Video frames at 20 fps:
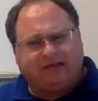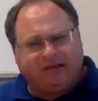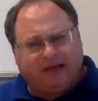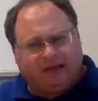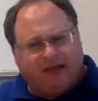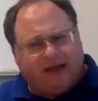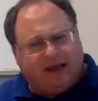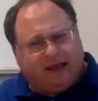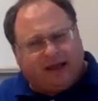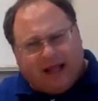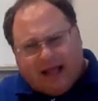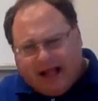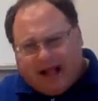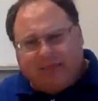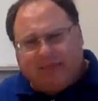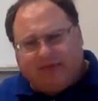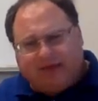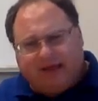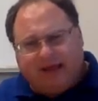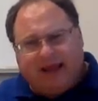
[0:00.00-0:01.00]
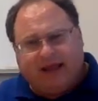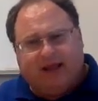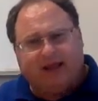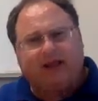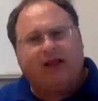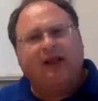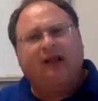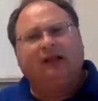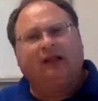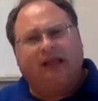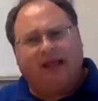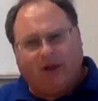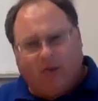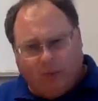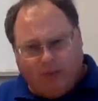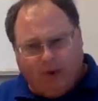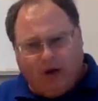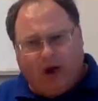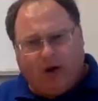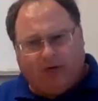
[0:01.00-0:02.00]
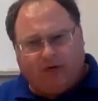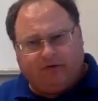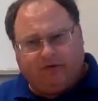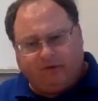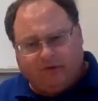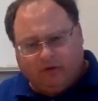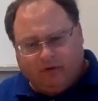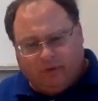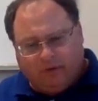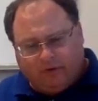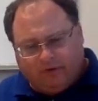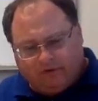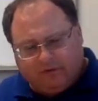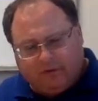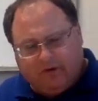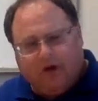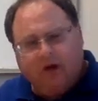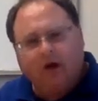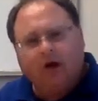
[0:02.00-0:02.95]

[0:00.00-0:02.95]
and complicated like we are as humans.